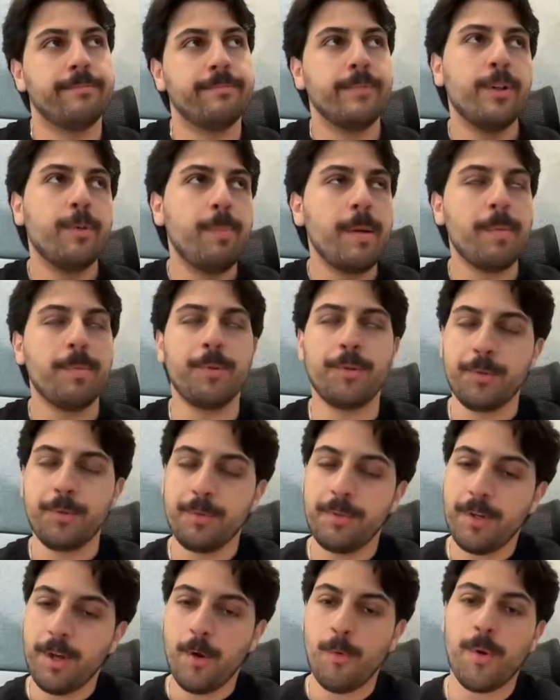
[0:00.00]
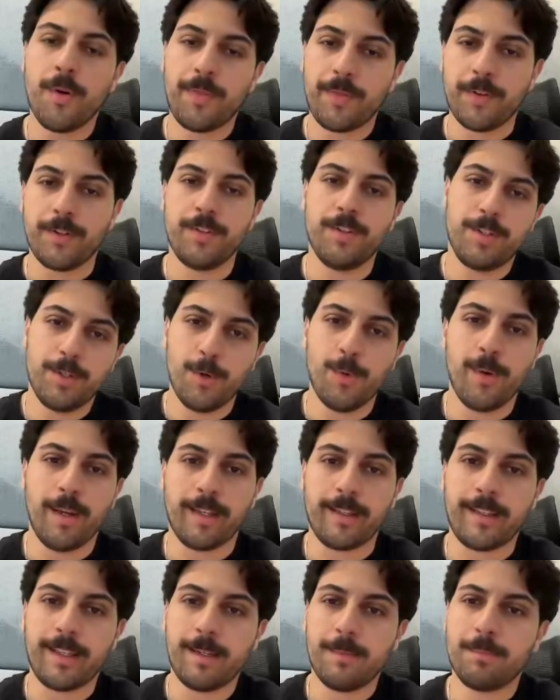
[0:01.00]
people who know what they're
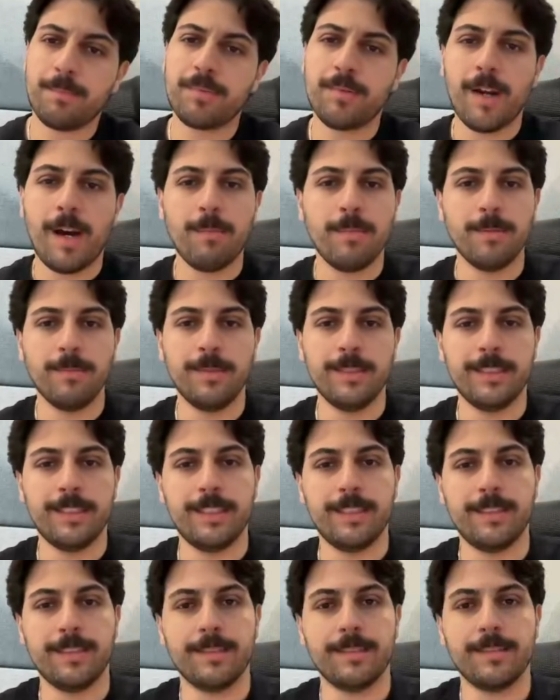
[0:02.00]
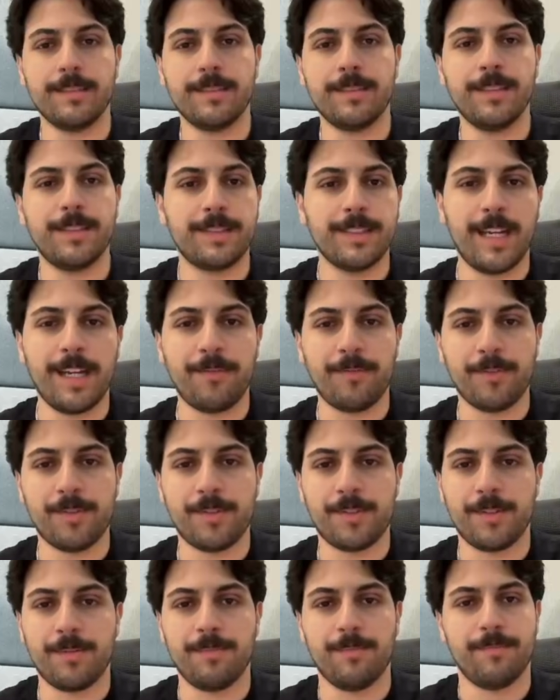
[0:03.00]
doing can probably decipher
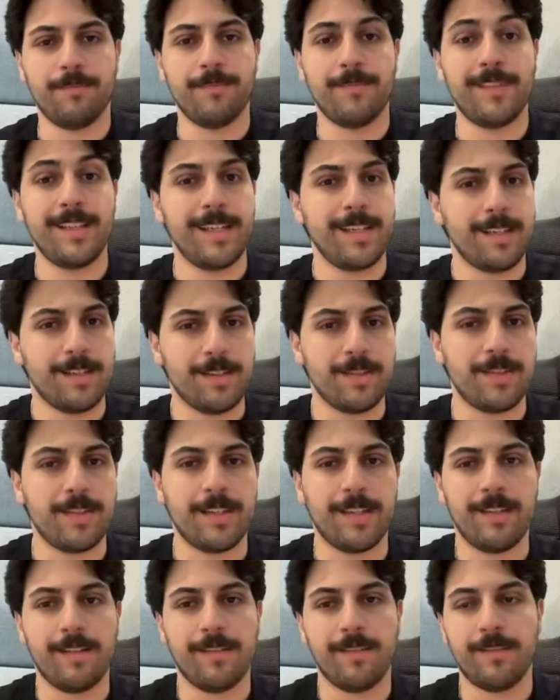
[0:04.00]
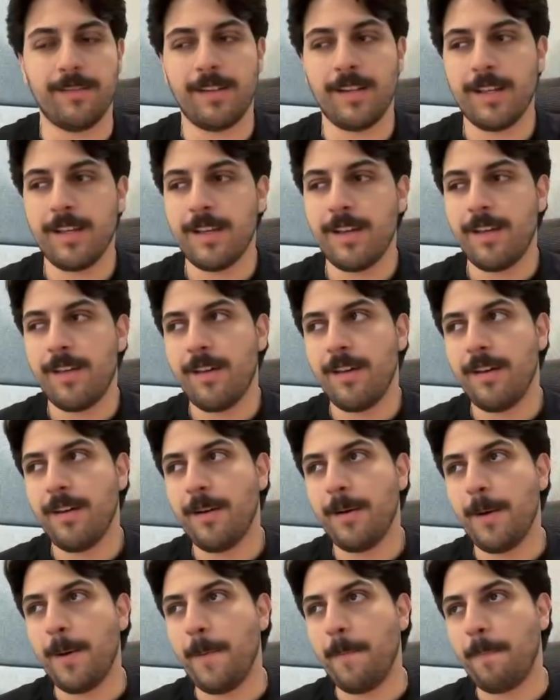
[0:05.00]
some things and
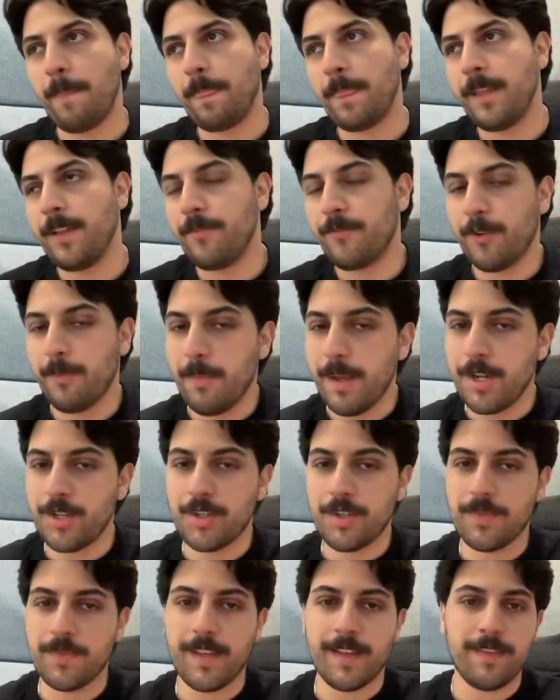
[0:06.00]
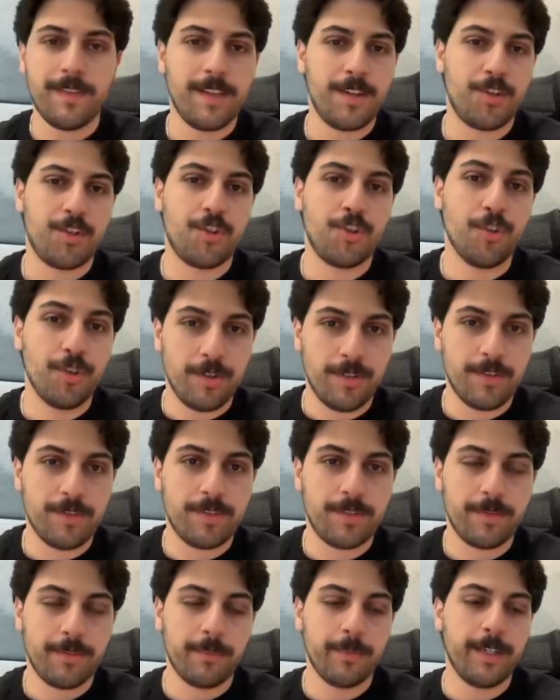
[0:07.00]
information that they
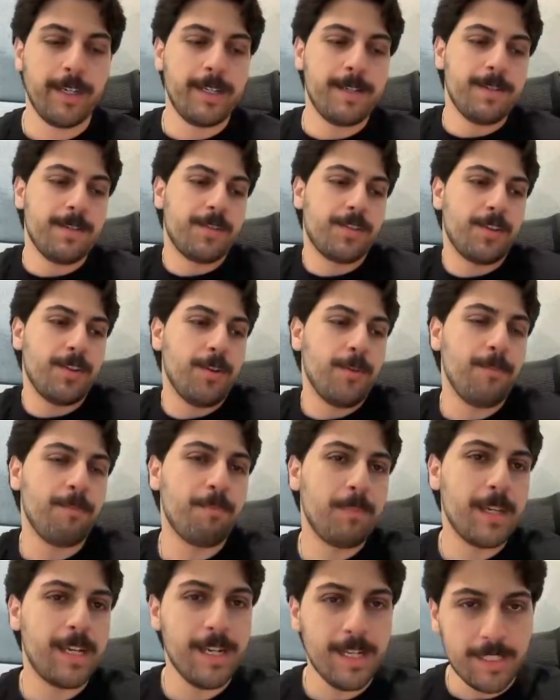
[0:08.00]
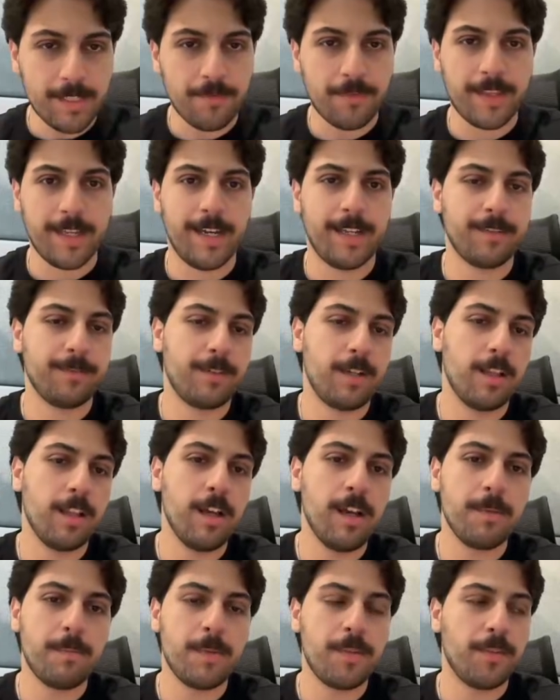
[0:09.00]
shouldn't, right? So because of that,
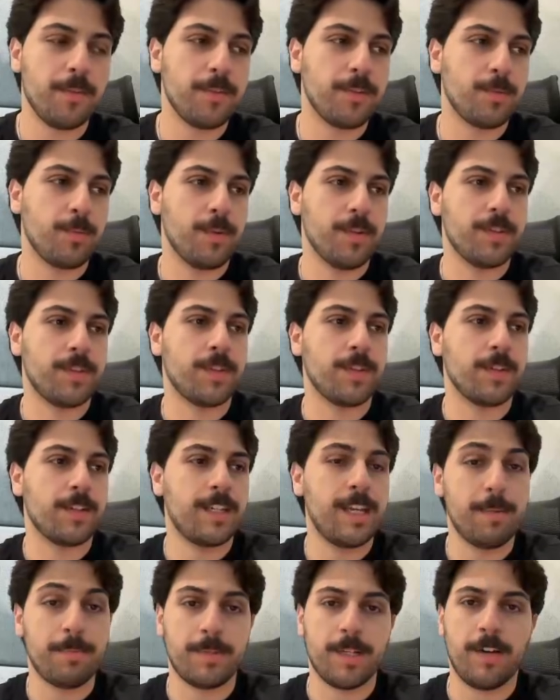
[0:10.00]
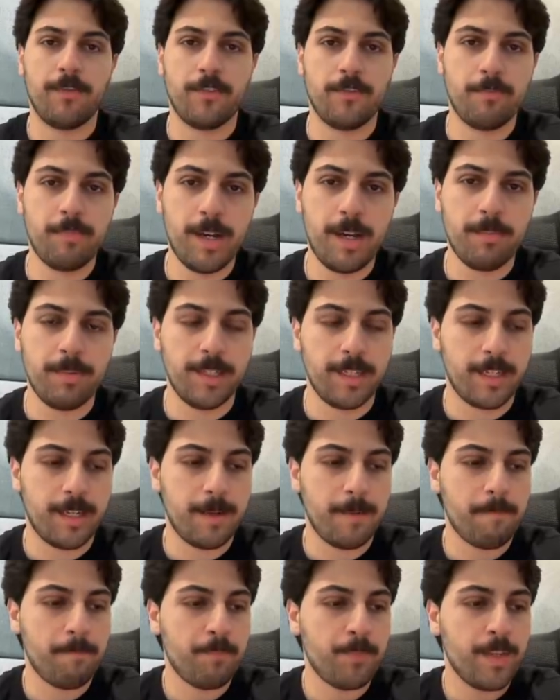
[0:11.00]
Claude Mythos was kept off of public.
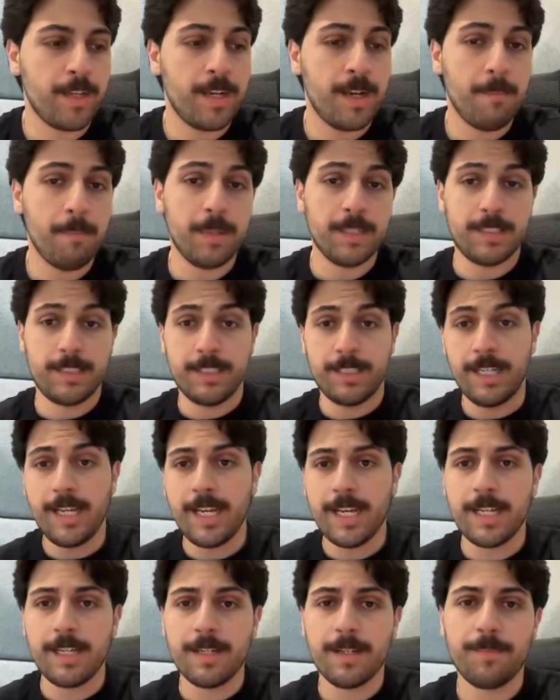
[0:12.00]
But today,